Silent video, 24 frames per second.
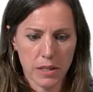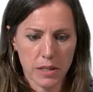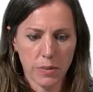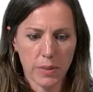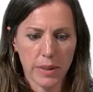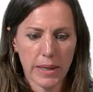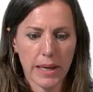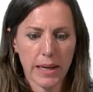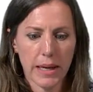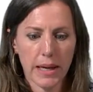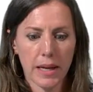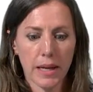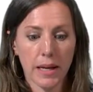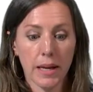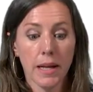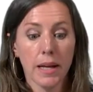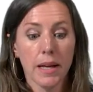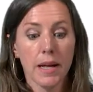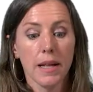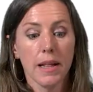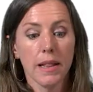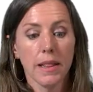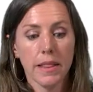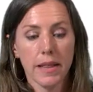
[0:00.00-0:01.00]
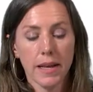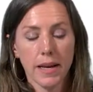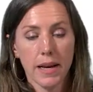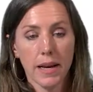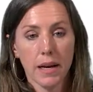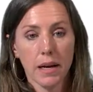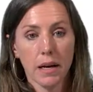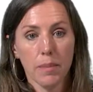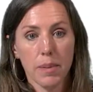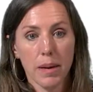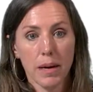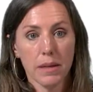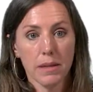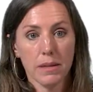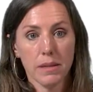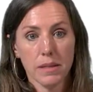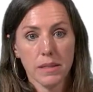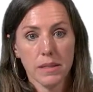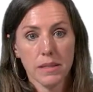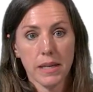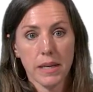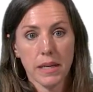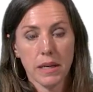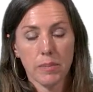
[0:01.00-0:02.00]
So again, thinking about
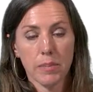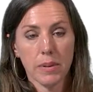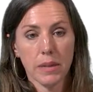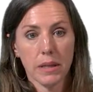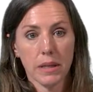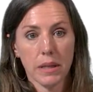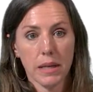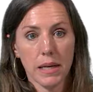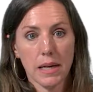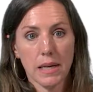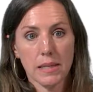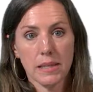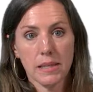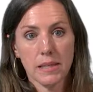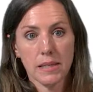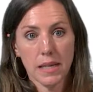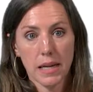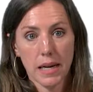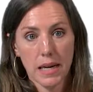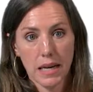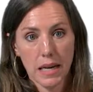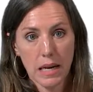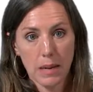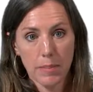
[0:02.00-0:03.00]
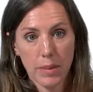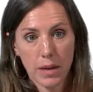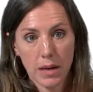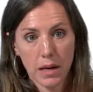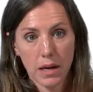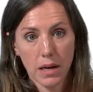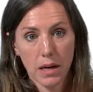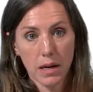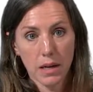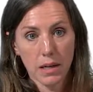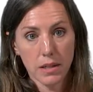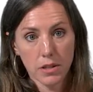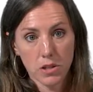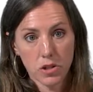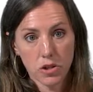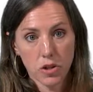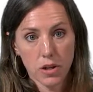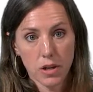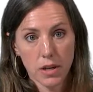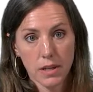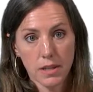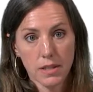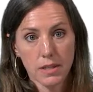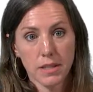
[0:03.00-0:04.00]
sustainability as a dynamic
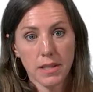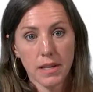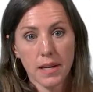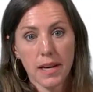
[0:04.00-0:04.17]
construct,